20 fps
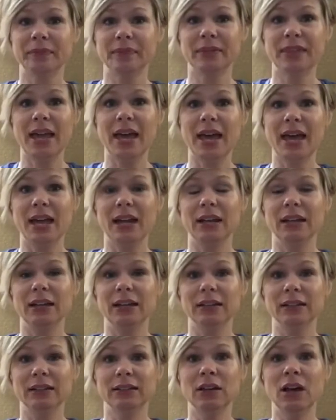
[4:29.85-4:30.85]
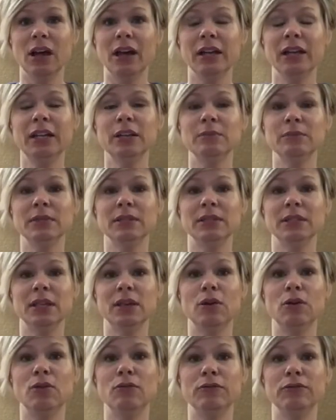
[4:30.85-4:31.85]
that God
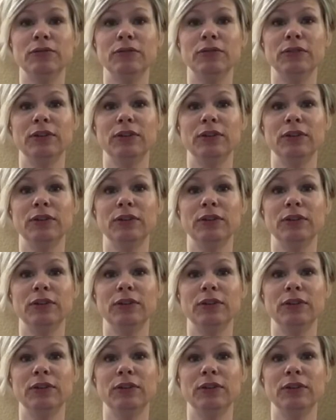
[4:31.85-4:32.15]
himself